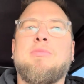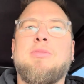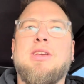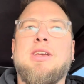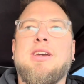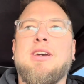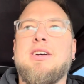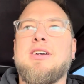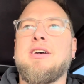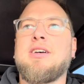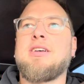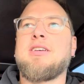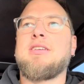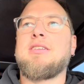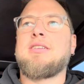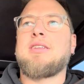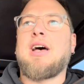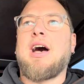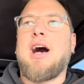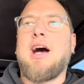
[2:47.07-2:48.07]

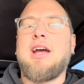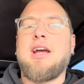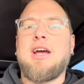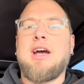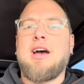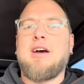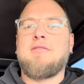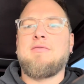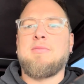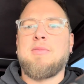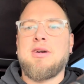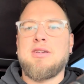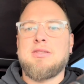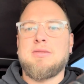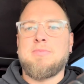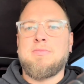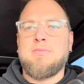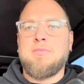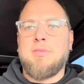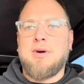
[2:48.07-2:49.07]
because I have
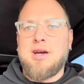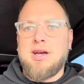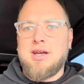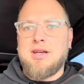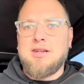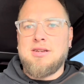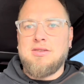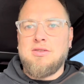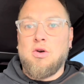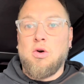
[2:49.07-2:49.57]
my